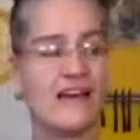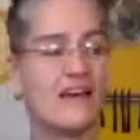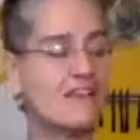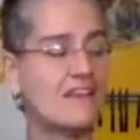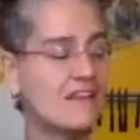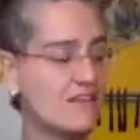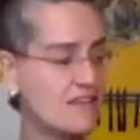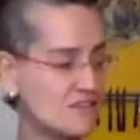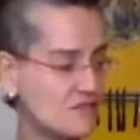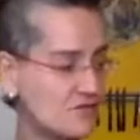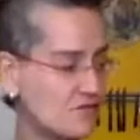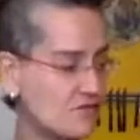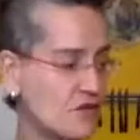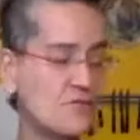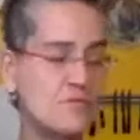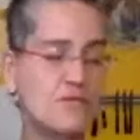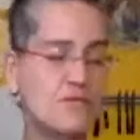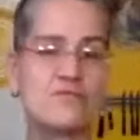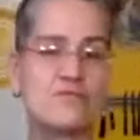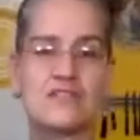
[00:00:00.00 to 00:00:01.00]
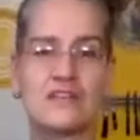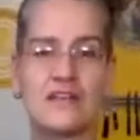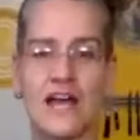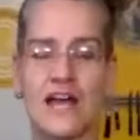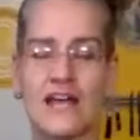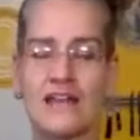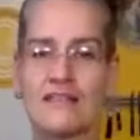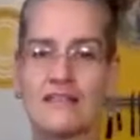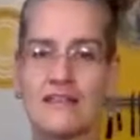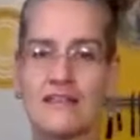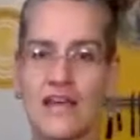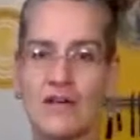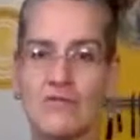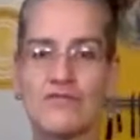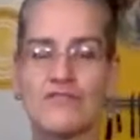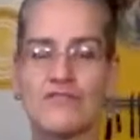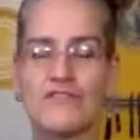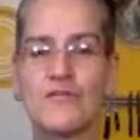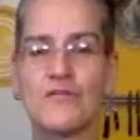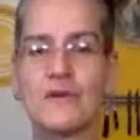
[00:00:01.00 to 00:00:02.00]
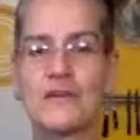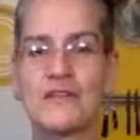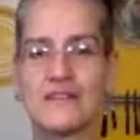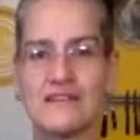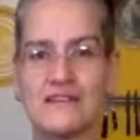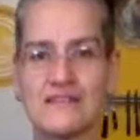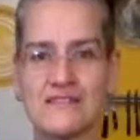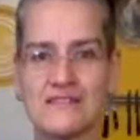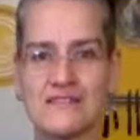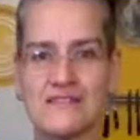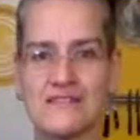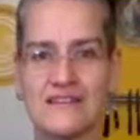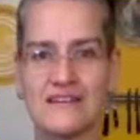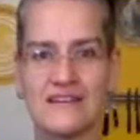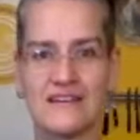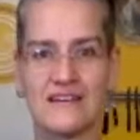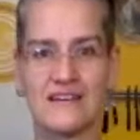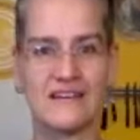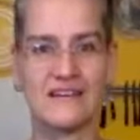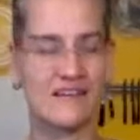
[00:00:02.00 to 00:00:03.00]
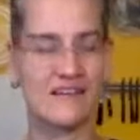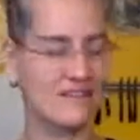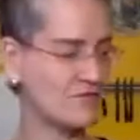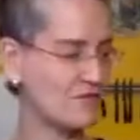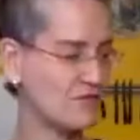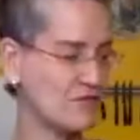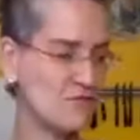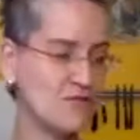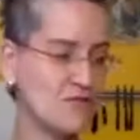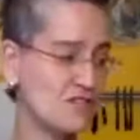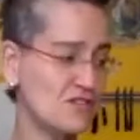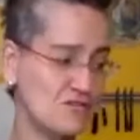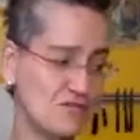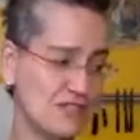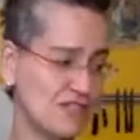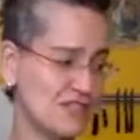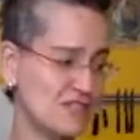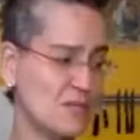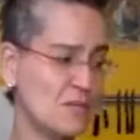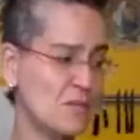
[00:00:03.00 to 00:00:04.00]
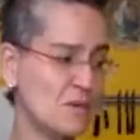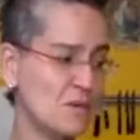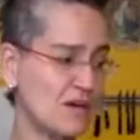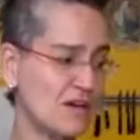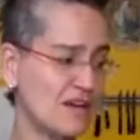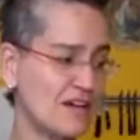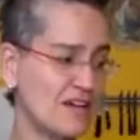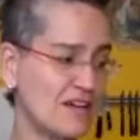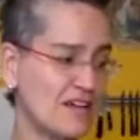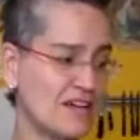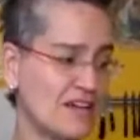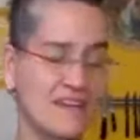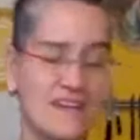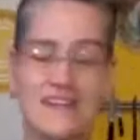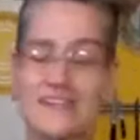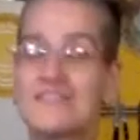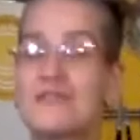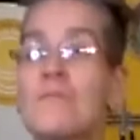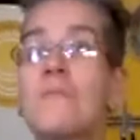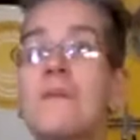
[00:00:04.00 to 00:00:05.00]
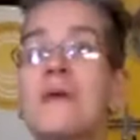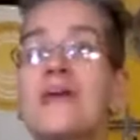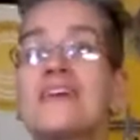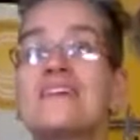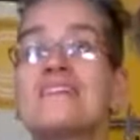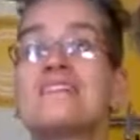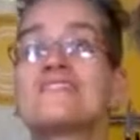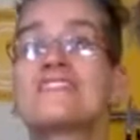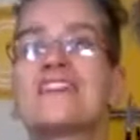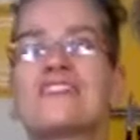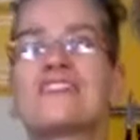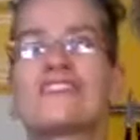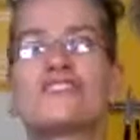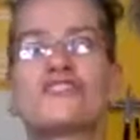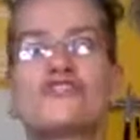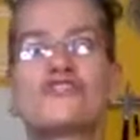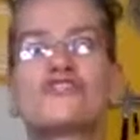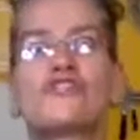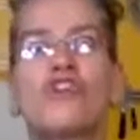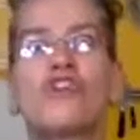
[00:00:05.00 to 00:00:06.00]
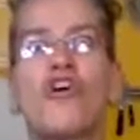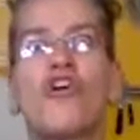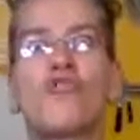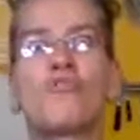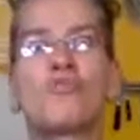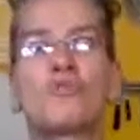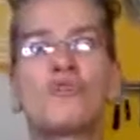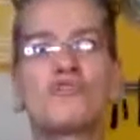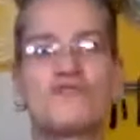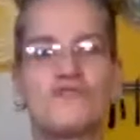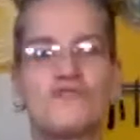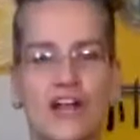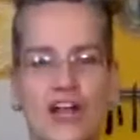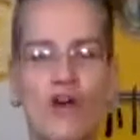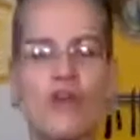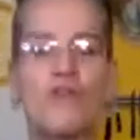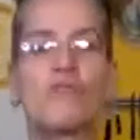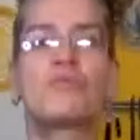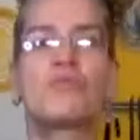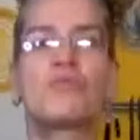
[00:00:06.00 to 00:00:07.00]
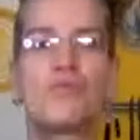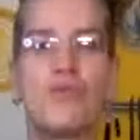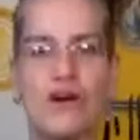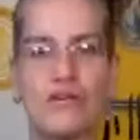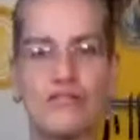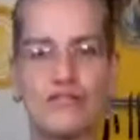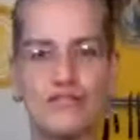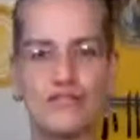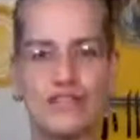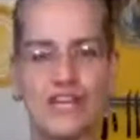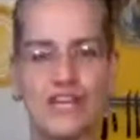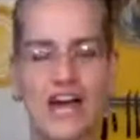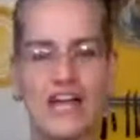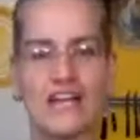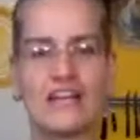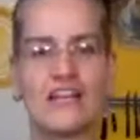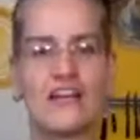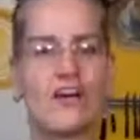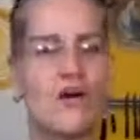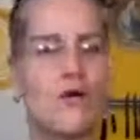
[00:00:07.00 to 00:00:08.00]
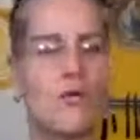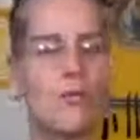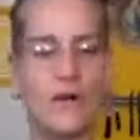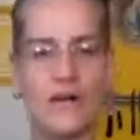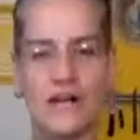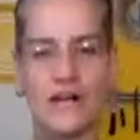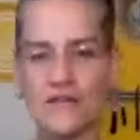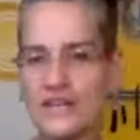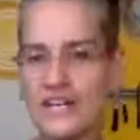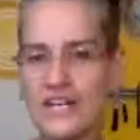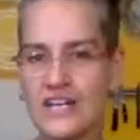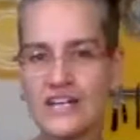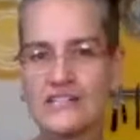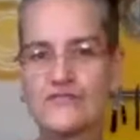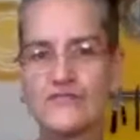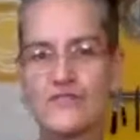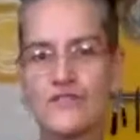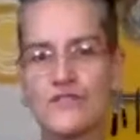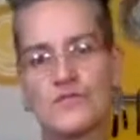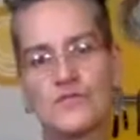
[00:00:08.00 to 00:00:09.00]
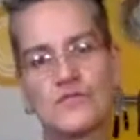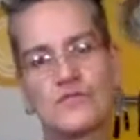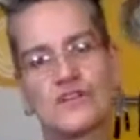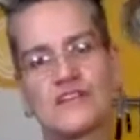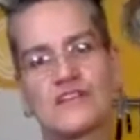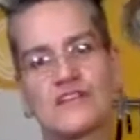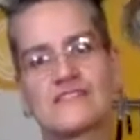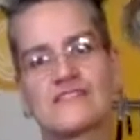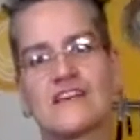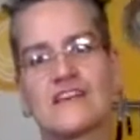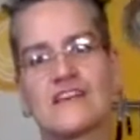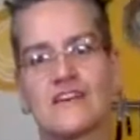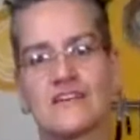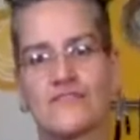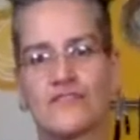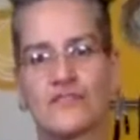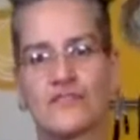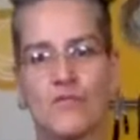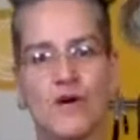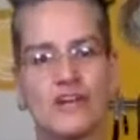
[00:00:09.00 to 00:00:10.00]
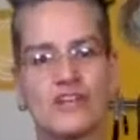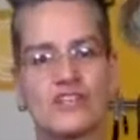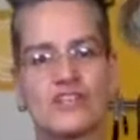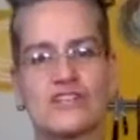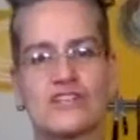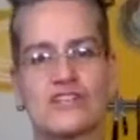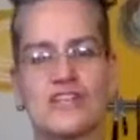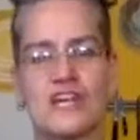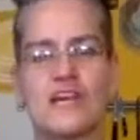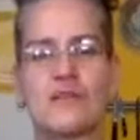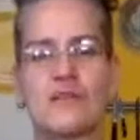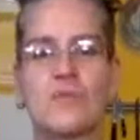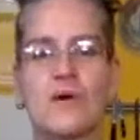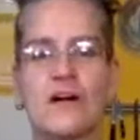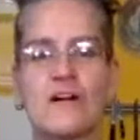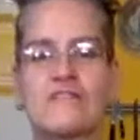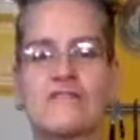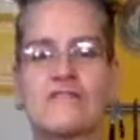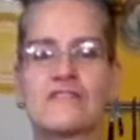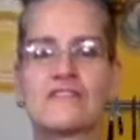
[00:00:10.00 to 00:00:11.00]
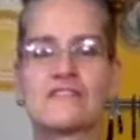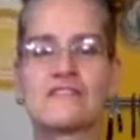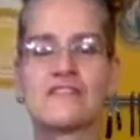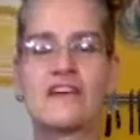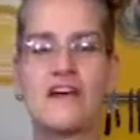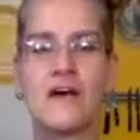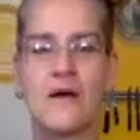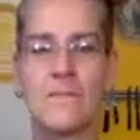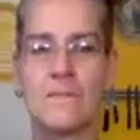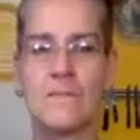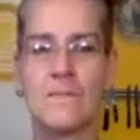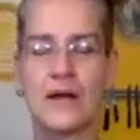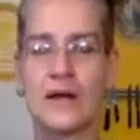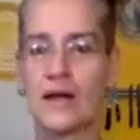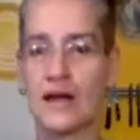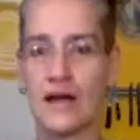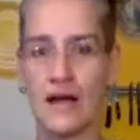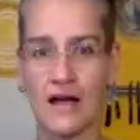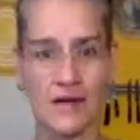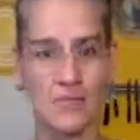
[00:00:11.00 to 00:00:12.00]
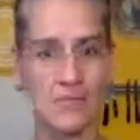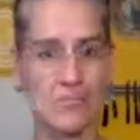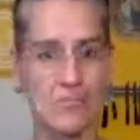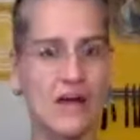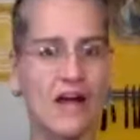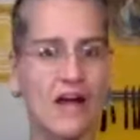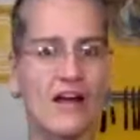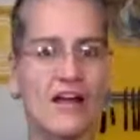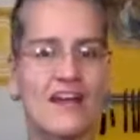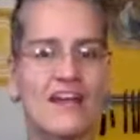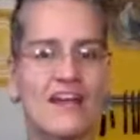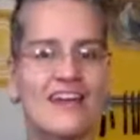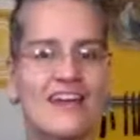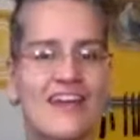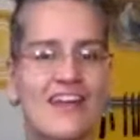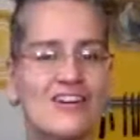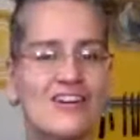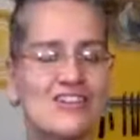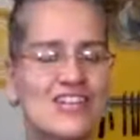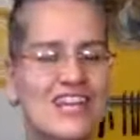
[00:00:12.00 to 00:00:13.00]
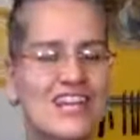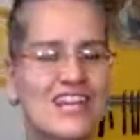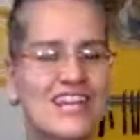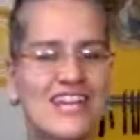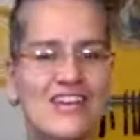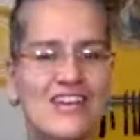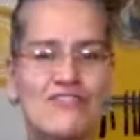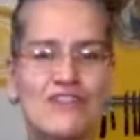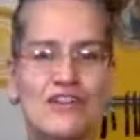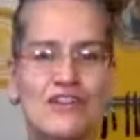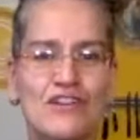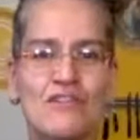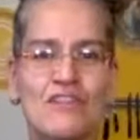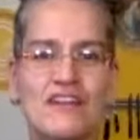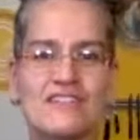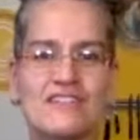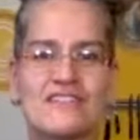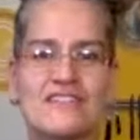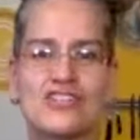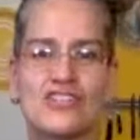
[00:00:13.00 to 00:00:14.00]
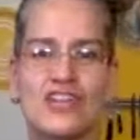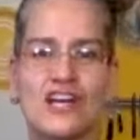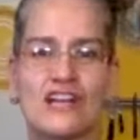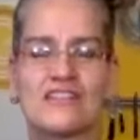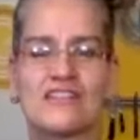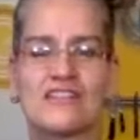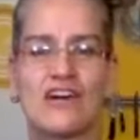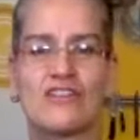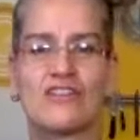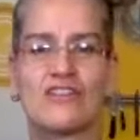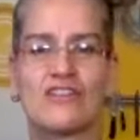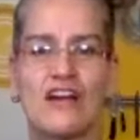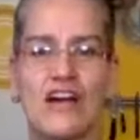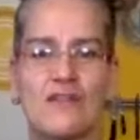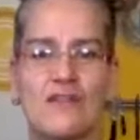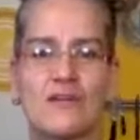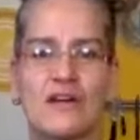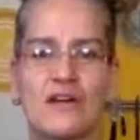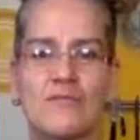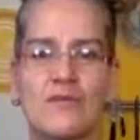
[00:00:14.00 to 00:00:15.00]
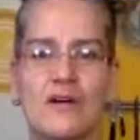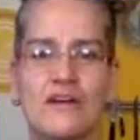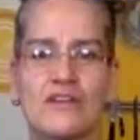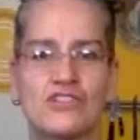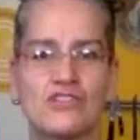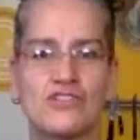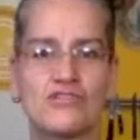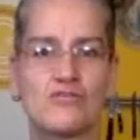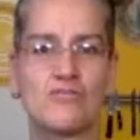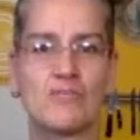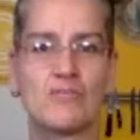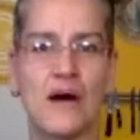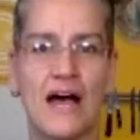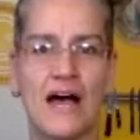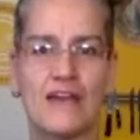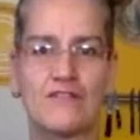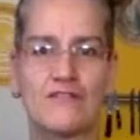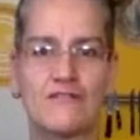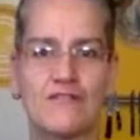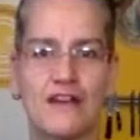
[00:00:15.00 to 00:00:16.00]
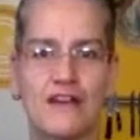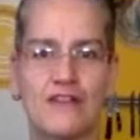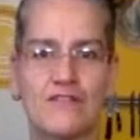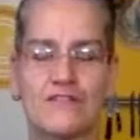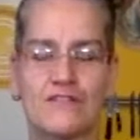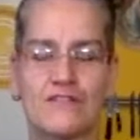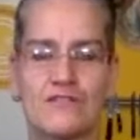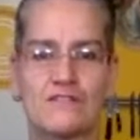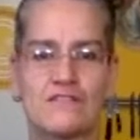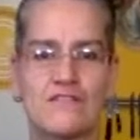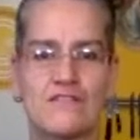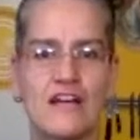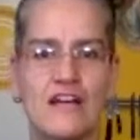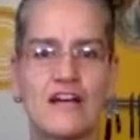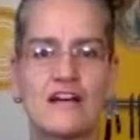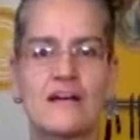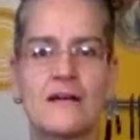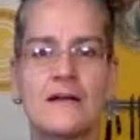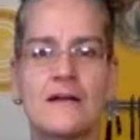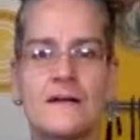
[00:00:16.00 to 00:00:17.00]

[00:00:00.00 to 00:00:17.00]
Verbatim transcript: There's a full moon tonight, the night we're filming this. The full moon is really simple. It's amazing. It's so beautiful. I hope you go out and look at it whenever the next full moon is. If you're watching tonight, part of this very uh, Perry entertaining evening with us at Jackson County Library, brought to you by the fine folks there.